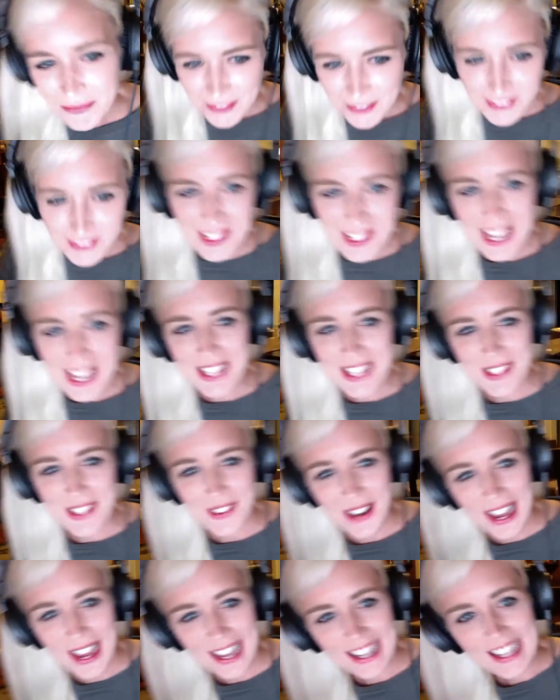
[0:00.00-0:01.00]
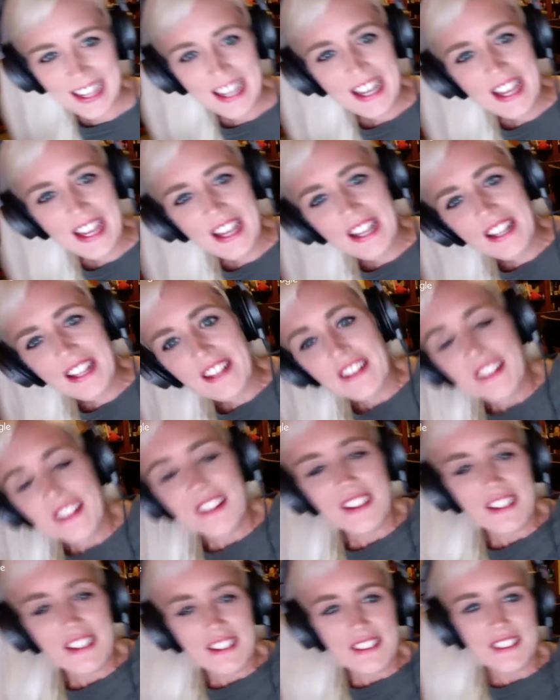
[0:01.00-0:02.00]
Anyway,
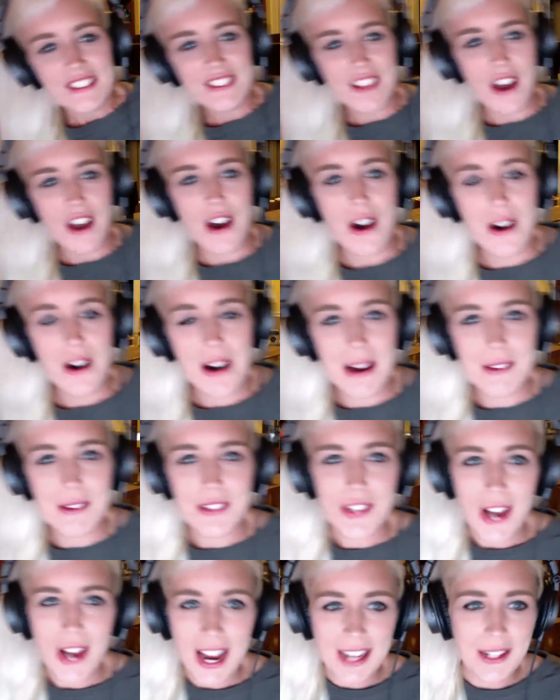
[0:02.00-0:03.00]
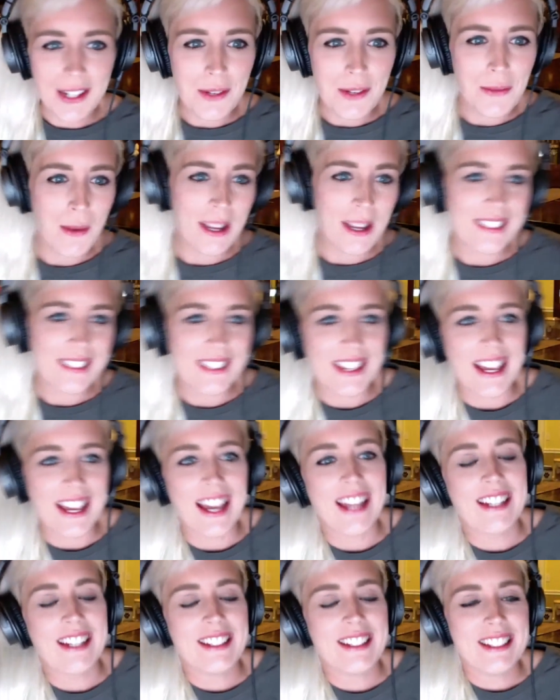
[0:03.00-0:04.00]
so I was trying to wait to get
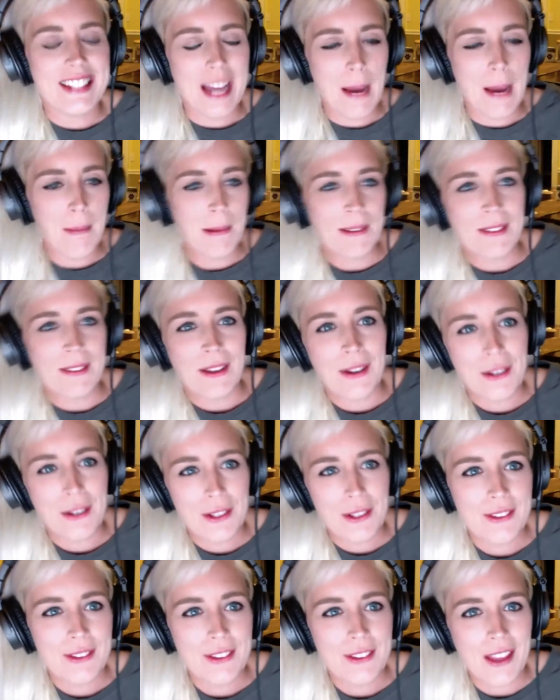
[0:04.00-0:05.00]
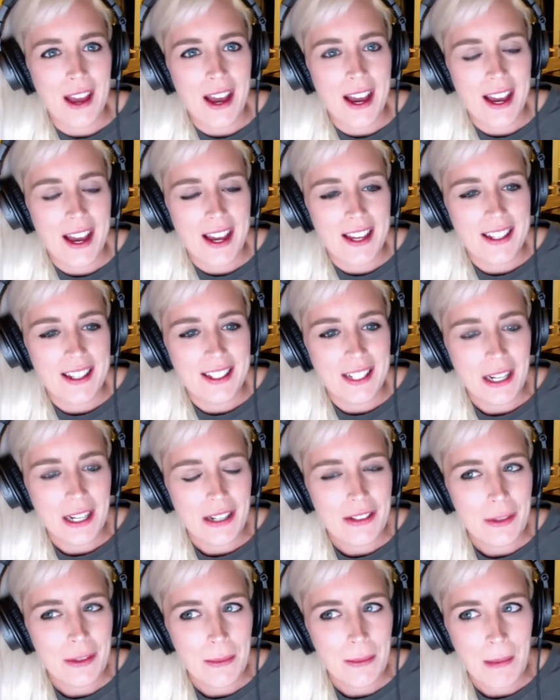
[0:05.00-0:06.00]
into the episodes,
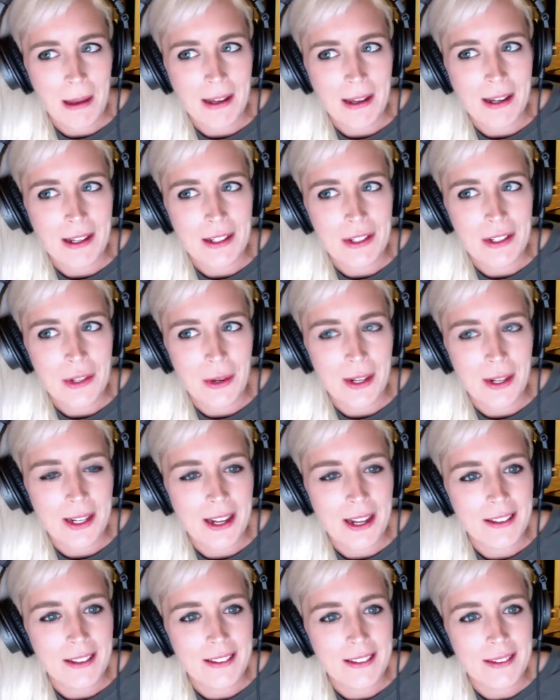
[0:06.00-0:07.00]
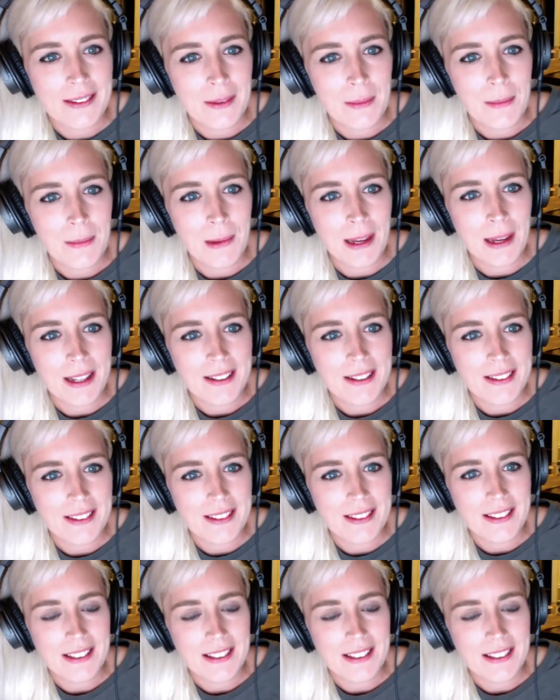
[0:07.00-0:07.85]
until Bekah could join us, but